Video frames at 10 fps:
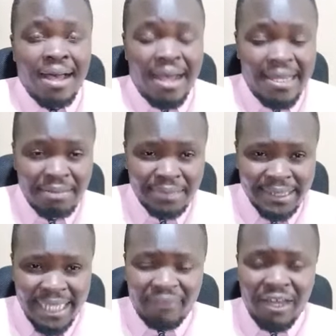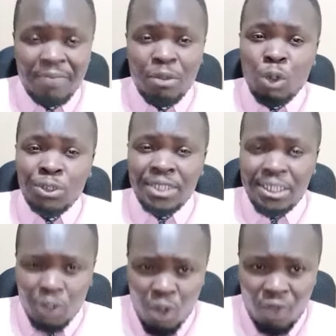And I'm saying that because
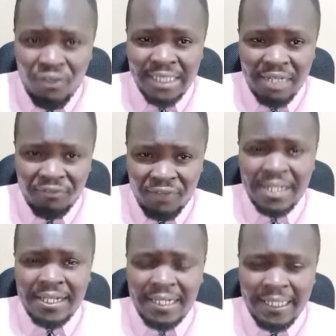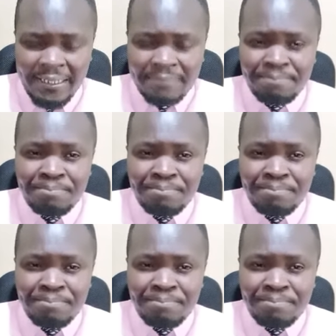it's obvious and very clear,